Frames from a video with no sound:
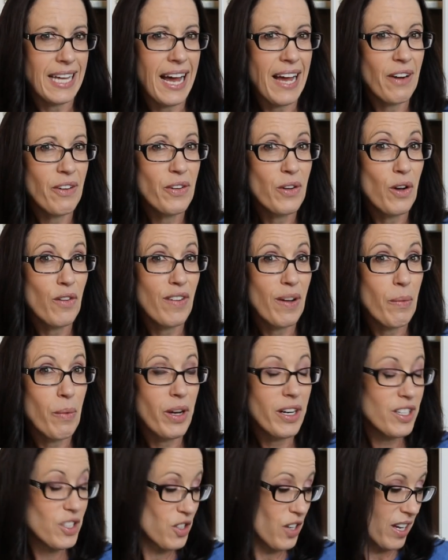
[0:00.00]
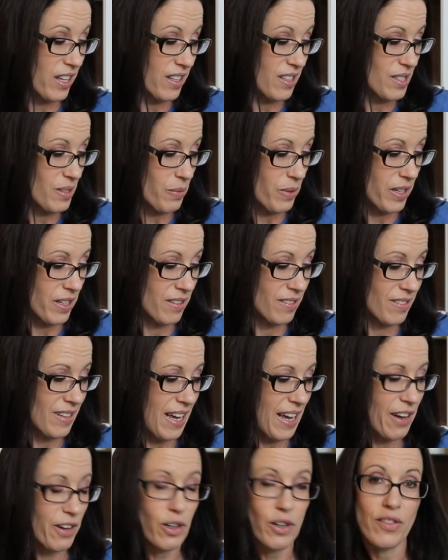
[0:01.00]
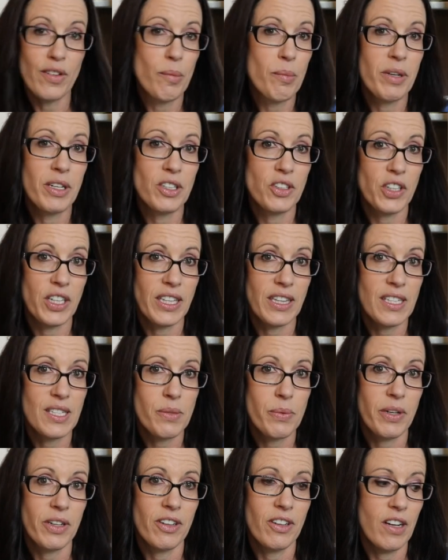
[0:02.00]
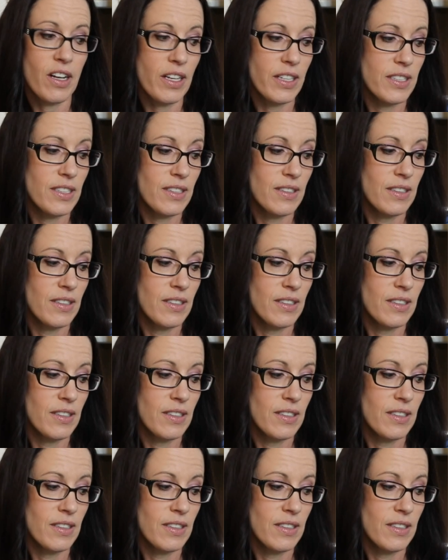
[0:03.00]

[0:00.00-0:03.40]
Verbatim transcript: I don't know if I want to try this one. I don't know if I'm going to drink this one or not.